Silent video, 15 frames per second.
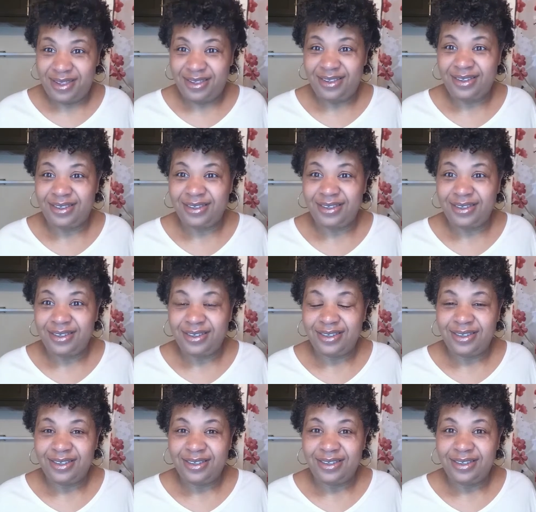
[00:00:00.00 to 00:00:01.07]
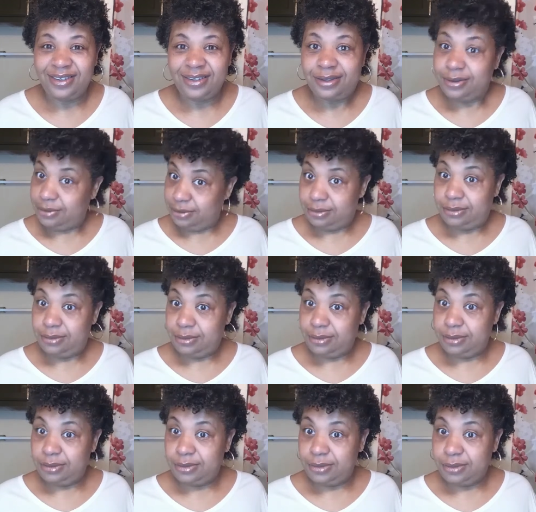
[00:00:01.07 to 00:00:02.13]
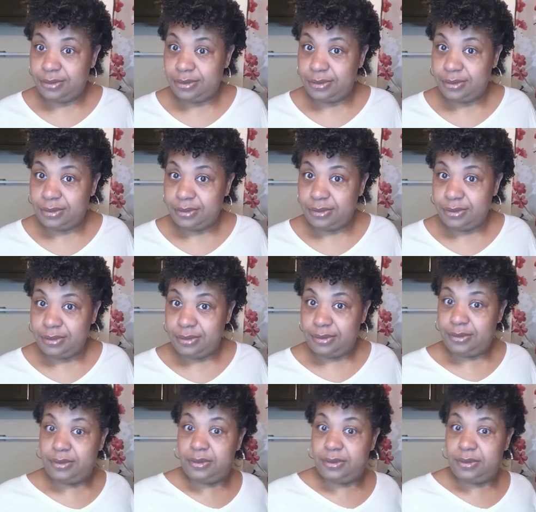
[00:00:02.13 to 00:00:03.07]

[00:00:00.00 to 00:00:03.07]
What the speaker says: (silence)